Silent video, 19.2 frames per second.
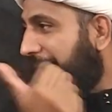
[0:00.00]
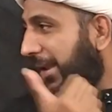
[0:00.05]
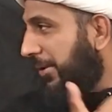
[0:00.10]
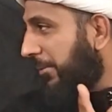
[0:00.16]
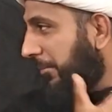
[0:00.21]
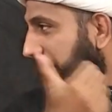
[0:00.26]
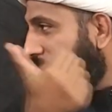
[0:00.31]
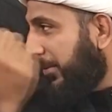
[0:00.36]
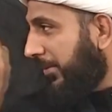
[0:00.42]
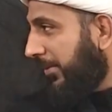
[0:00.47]

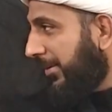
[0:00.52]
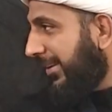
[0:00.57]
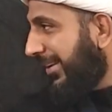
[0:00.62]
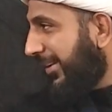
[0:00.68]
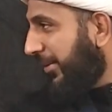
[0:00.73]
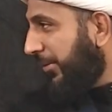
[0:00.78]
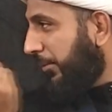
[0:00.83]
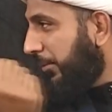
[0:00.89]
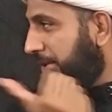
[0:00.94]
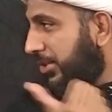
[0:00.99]
animal
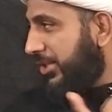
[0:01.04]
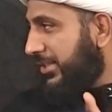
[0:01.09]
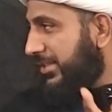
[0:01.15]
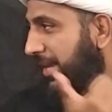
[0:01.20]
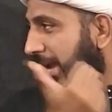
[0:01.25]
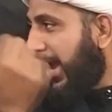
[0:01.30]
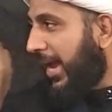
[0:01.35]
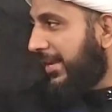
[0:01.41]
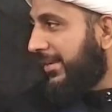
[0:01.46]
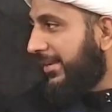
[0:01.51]
which is
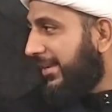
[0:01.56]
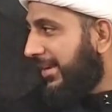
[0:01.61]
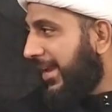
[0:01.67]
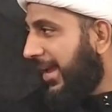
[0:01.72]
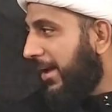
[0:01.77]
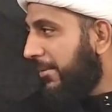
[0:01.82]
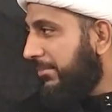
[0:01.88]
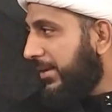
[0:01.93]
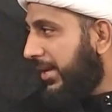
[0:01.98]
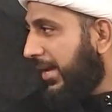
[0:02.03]

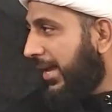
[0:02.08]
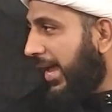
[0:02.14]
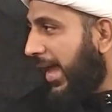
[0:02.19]
handicapped,